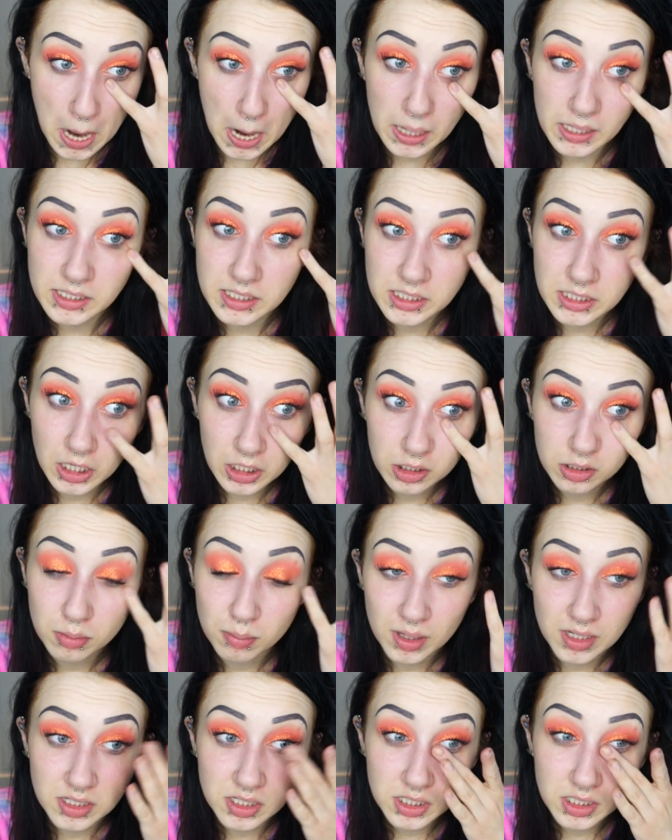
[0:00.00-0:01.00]
it's stuck to
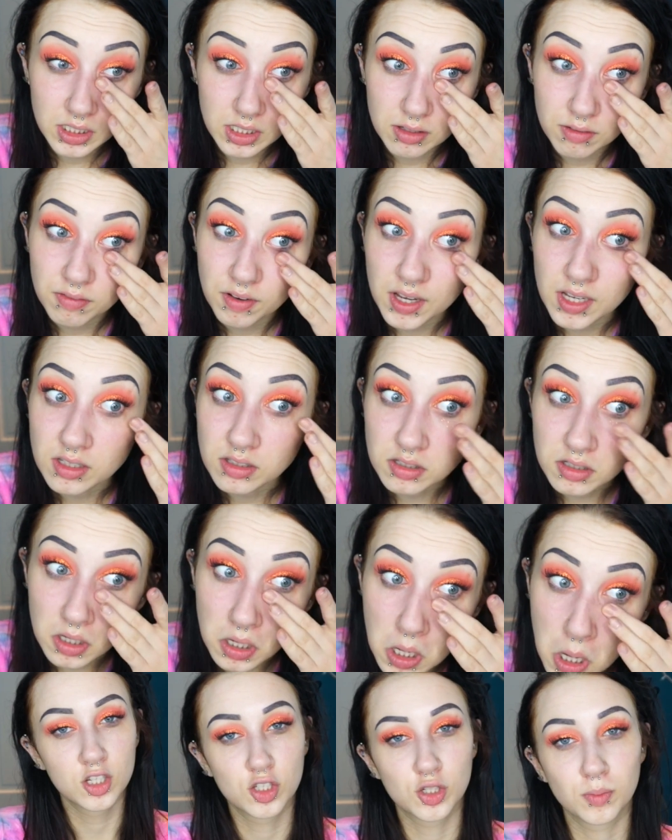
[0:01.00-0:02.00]
my sticky face.
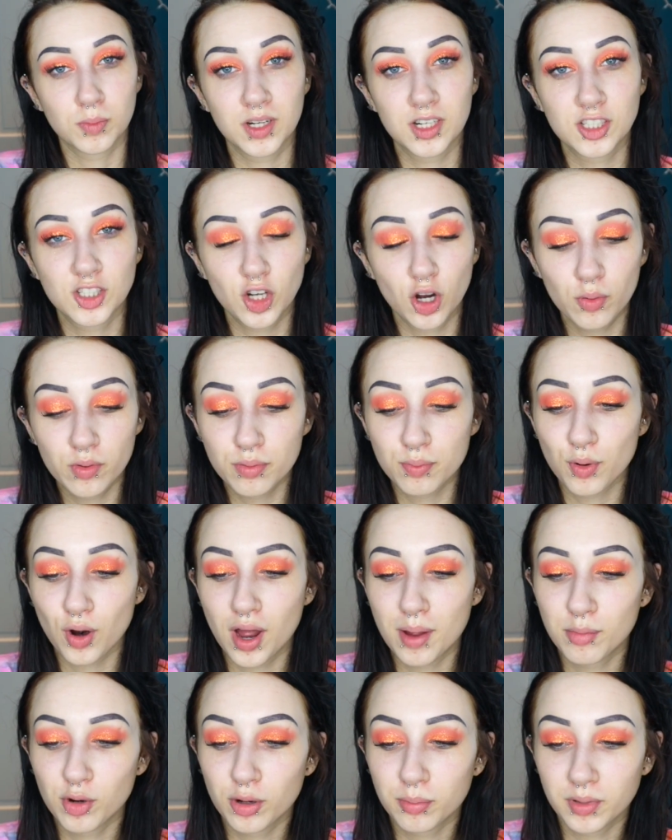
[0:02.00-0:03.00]
So I'm gonna start with
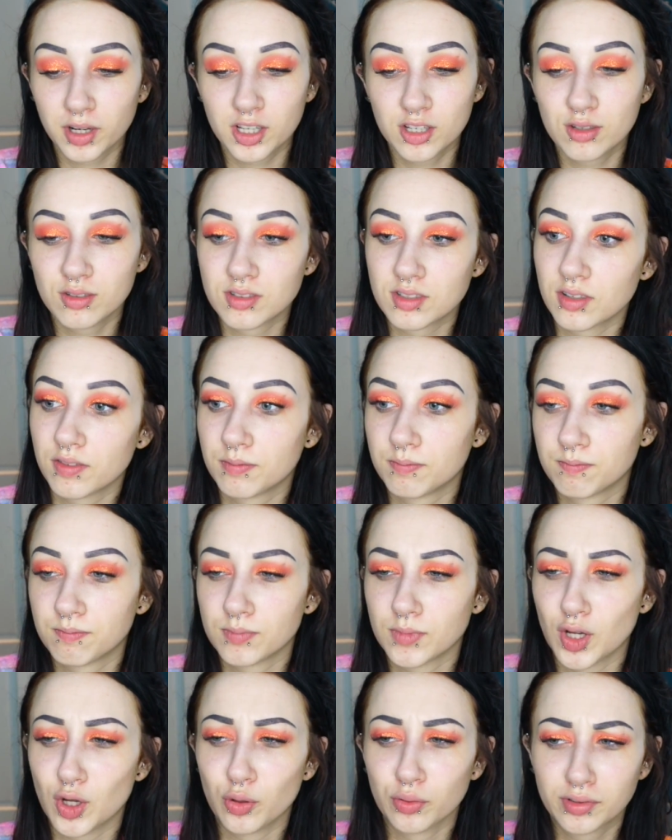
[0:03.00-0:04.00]
primer. I'm gonna use the
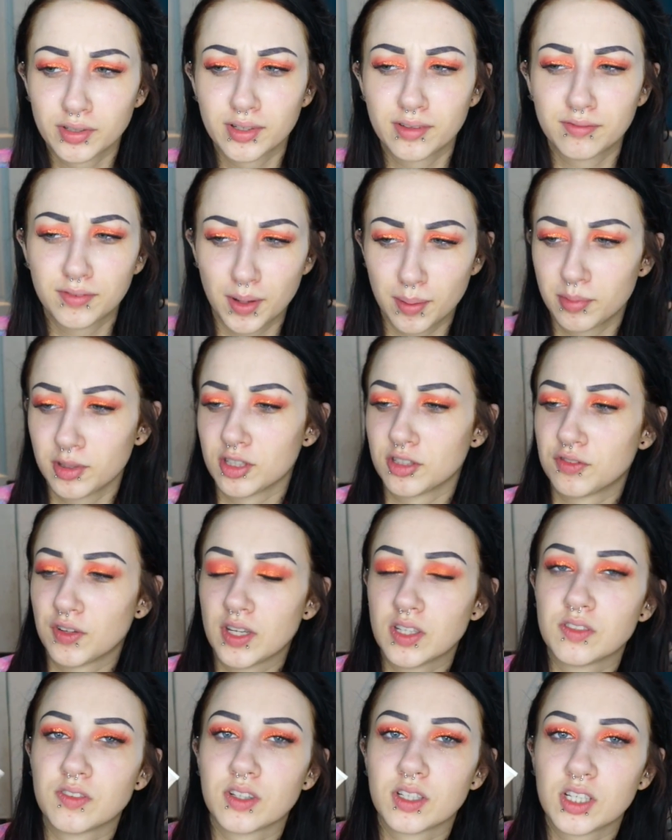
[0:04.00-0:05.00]
Ulta Fabulous
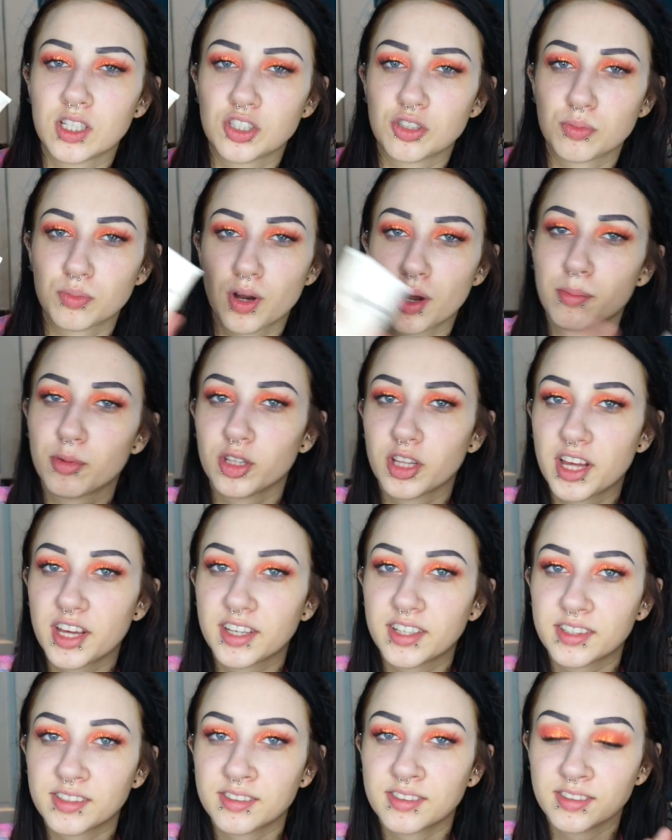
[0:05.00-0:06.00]
Face Foundation Primer
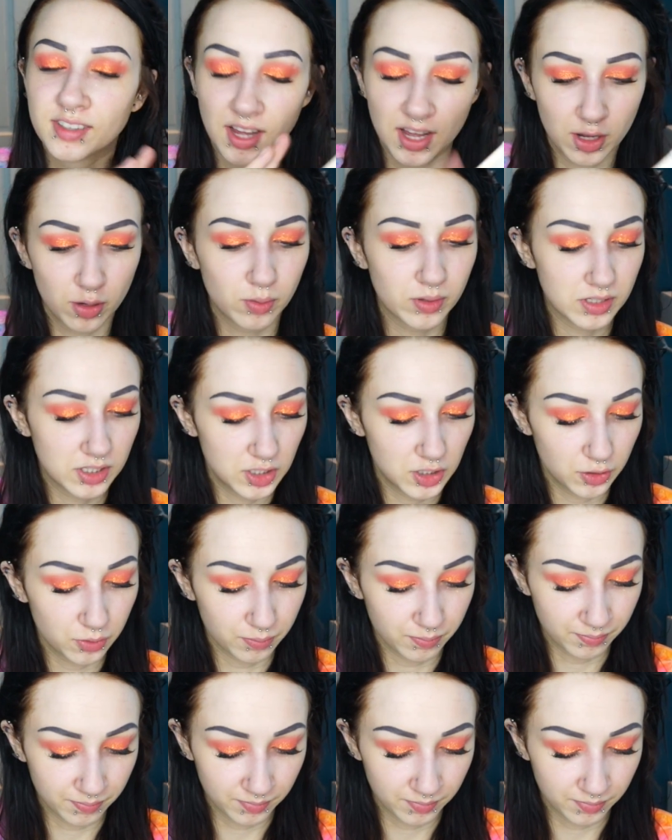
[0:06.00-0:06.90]
like I always do.